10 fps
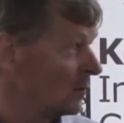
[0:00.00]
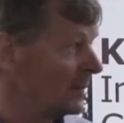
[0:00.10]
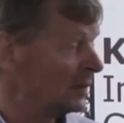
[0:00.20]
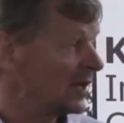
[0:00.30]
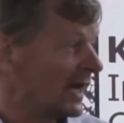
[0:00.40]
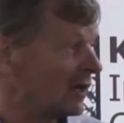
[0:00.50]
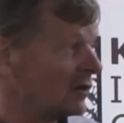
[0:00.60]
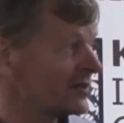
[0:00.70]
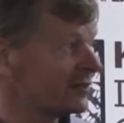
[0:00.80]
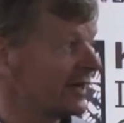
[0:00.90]
And when we look at how
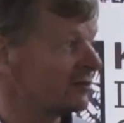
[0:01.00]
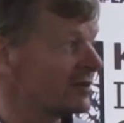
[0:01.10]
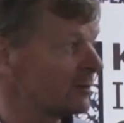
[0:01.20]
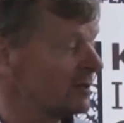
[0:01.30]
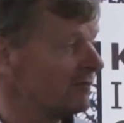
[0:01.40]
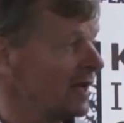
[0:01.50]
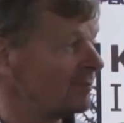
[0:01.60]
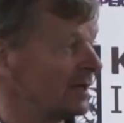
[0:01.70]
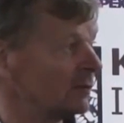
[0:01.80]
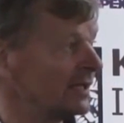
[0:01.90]
those trade routes were
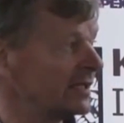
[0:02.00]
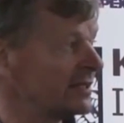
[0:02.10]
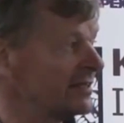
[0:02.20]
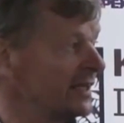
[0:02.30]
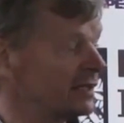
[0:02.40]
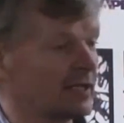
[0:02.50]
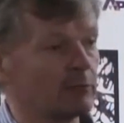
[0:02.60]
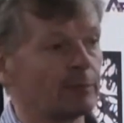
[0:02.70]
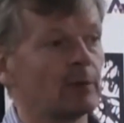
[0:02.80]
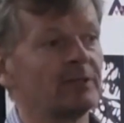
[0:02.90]
developing, we can see that
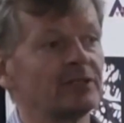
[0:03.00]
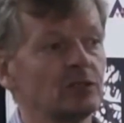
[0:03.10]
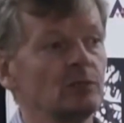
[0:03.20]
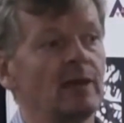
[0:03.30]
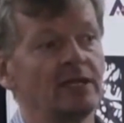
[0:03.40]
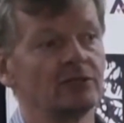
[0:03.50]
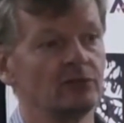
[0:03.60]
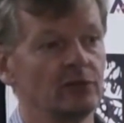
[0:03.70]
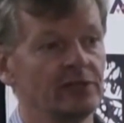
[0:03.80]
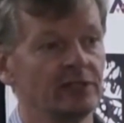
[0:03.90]
there were probably two major
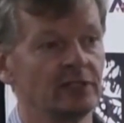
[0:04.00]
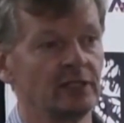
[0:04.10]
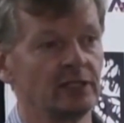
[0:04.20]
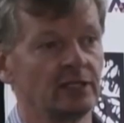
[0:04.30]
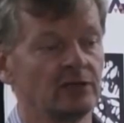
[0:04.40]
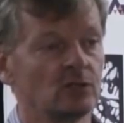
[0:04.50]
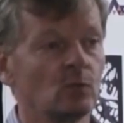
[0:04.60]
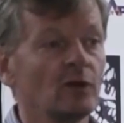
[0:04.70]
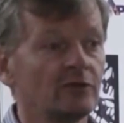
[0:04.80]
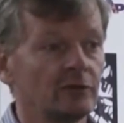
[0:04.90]
routes into the Indian
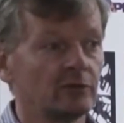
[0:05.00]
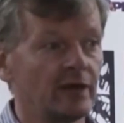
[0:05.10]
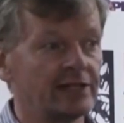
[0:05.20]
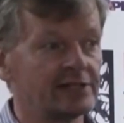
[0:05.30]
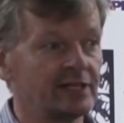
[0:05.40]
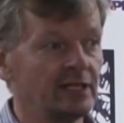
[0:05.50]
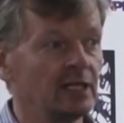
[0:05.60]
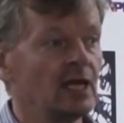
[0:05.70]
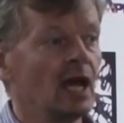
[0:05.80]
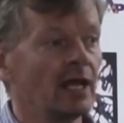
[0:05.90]
Ocean, one through the Red Sea,
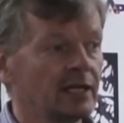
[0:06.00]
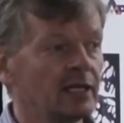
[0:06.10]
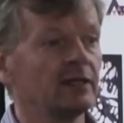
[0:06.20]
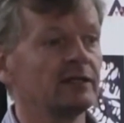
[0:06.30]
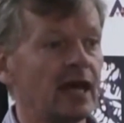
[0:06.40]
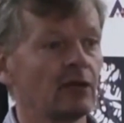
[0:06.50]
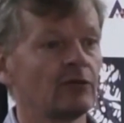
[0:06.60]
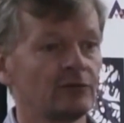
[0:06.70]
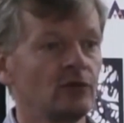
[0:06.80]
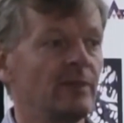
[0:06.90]
and another
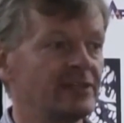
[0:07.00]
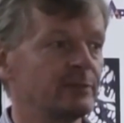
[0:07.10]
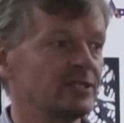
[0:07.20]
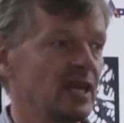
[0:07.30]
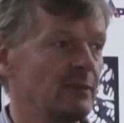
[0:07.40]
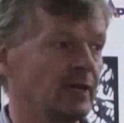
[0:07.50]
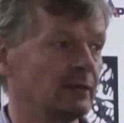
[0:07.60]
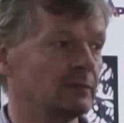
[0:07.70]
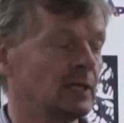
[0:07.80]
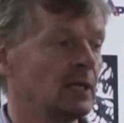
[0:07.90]
down through
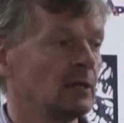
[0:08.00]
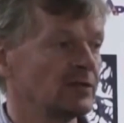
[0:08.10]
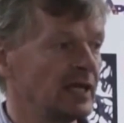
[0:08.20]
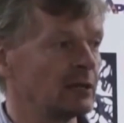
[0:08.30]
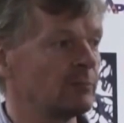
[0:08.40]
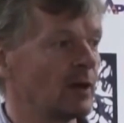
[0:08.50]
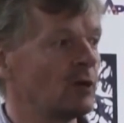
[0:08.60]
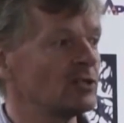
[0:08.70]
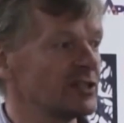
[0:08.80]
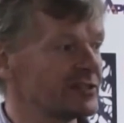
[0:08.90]
Mesopotamia, taken by
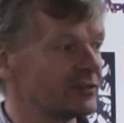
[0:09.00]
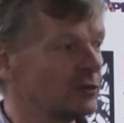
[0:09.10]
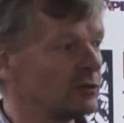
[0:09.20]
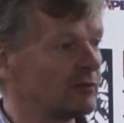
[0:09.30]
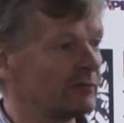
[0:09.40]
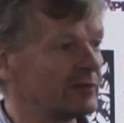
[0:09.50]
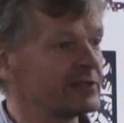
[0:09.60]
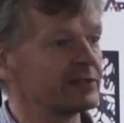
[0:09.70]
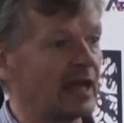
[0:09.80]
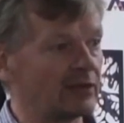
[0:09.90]
merchants through the
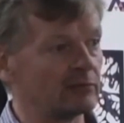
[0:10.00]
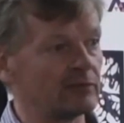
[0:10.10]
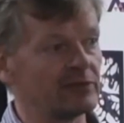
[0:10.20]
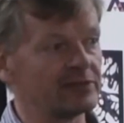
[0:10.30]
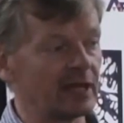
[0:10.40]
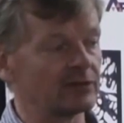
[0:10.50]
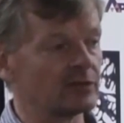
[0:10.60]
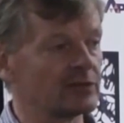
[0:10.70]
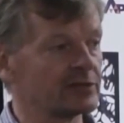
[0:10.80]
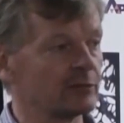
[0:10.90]
rivers, down
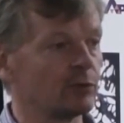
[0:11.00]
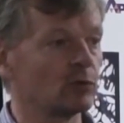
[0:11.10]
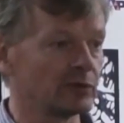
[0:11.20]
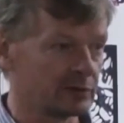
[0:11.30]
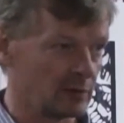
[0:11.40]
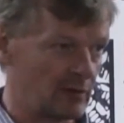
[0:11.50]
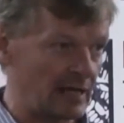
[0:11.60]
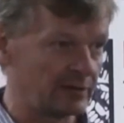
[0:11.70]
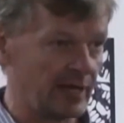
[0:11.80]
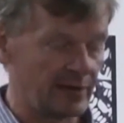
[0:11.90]
to the ports
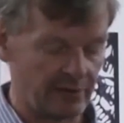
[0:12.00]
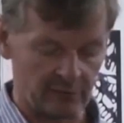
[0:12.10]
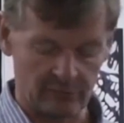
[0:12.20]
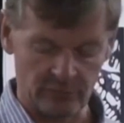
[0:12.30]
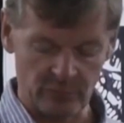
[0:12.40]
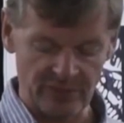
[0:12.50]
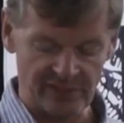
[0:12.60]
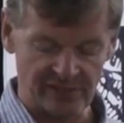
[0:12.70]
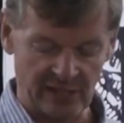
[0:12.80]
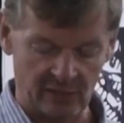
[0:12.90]
around the area which
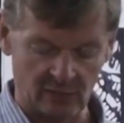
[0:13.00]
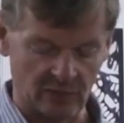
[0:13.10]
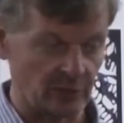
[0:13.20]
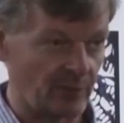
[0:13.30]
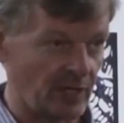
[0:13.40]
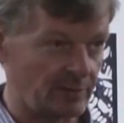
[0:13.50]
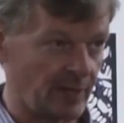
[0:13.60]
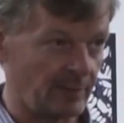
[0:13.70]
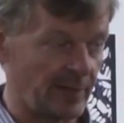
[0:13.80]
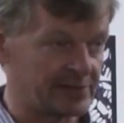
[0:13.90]
is now occupied
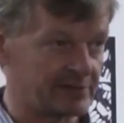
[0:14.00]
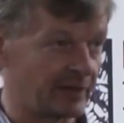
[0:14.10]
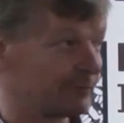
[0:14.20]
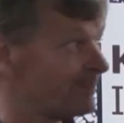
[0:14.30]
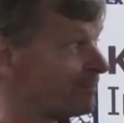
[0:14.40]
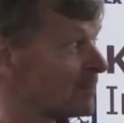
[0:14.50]
by Basra.